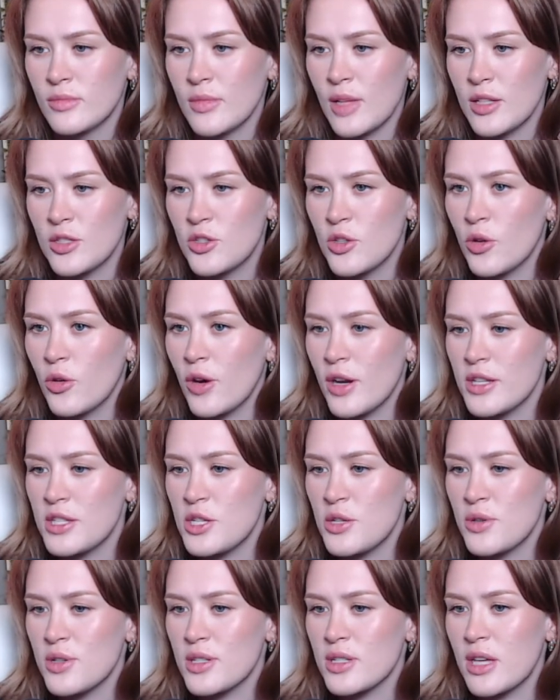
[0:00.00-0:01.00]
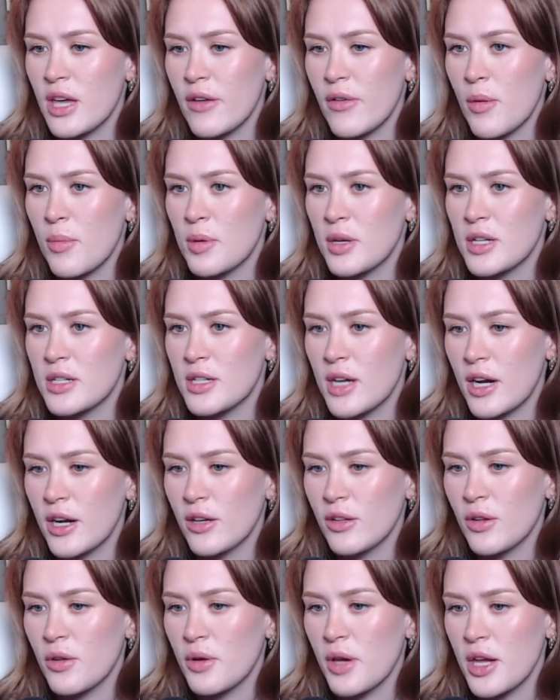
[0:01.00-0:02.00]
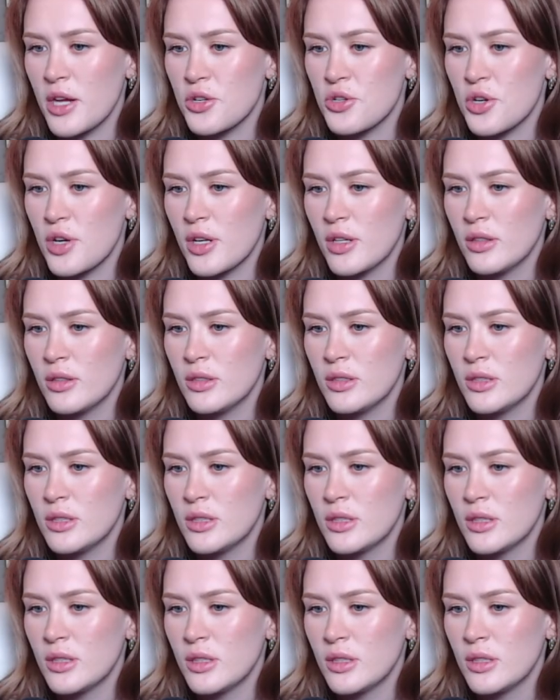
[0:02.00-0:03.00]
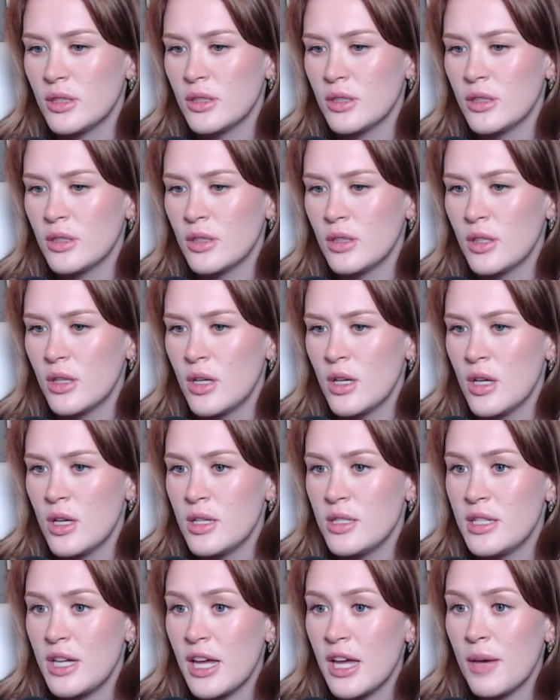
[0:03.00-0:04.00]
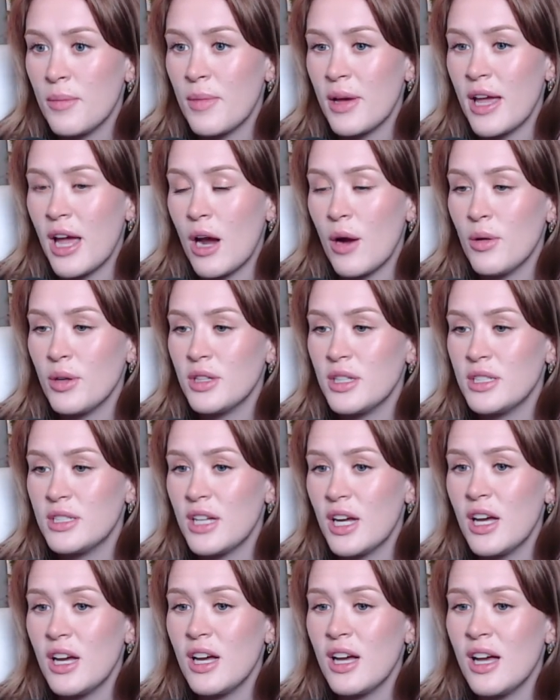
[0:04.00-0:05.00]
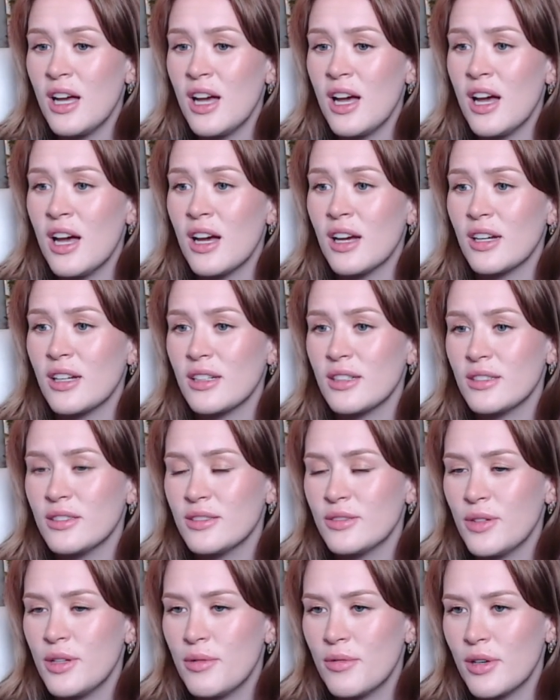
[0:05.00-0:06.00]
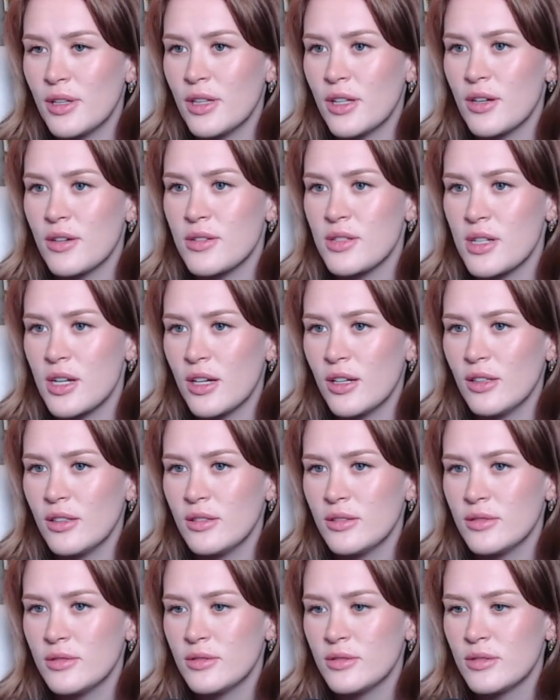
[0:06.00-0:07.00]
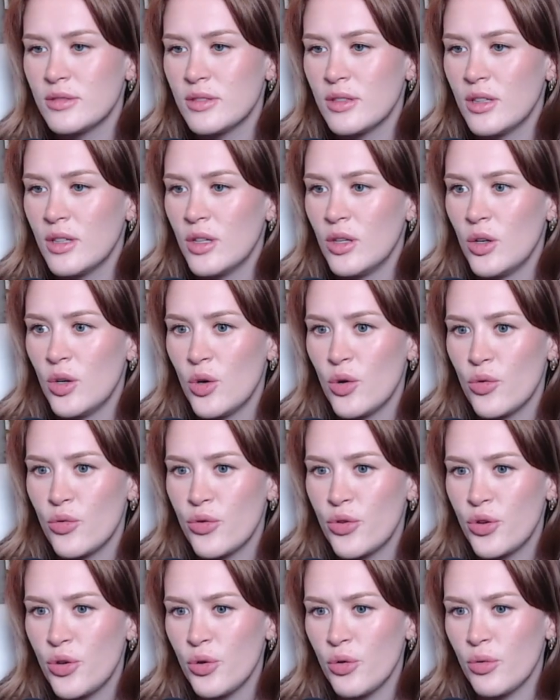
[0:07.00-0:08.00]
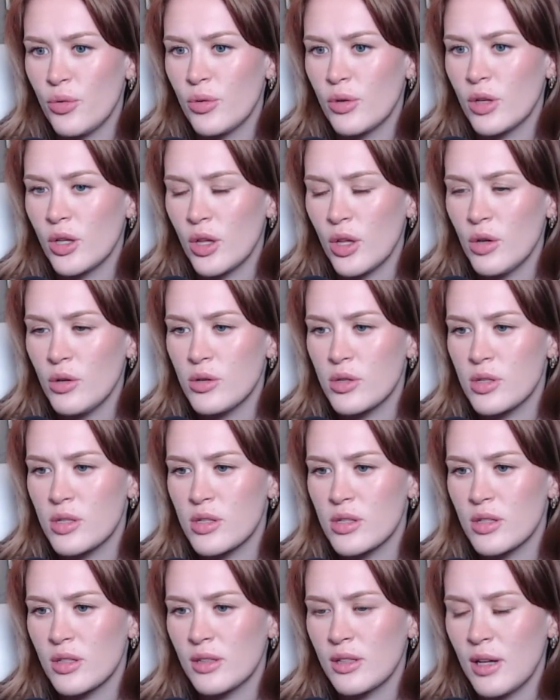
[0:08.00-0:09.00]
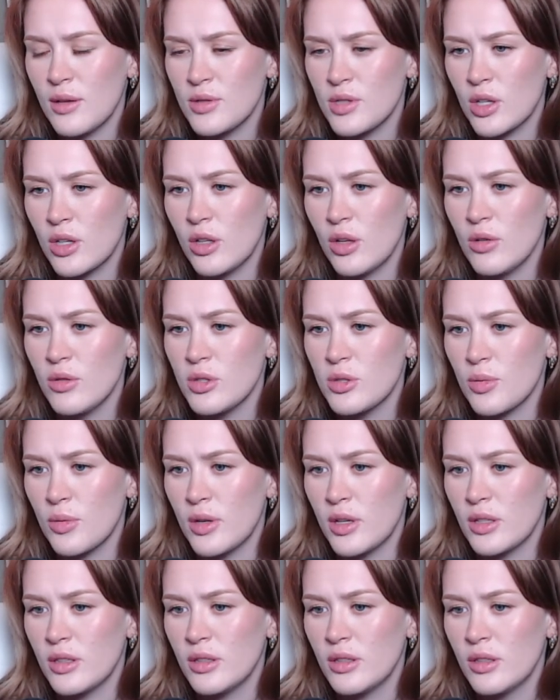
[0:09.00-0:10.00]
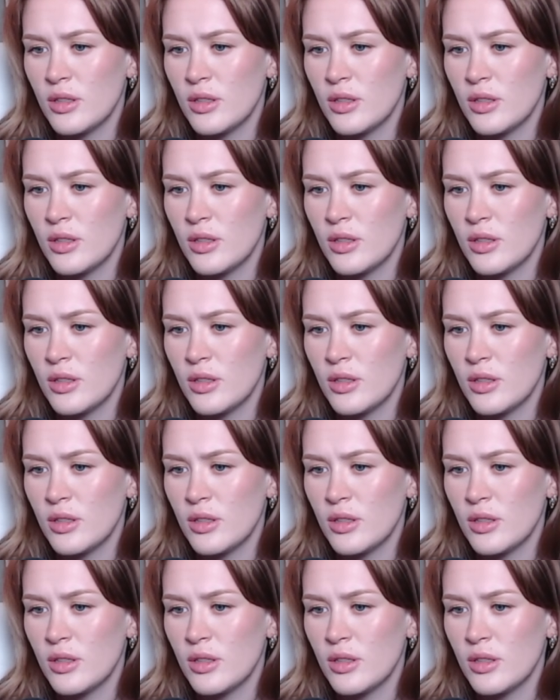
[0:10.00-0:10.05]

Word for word: That's so crazy you just gave up an entire location. Damn, my Howard the Duck! We won though still. Phew, close. Victory. That was a close one.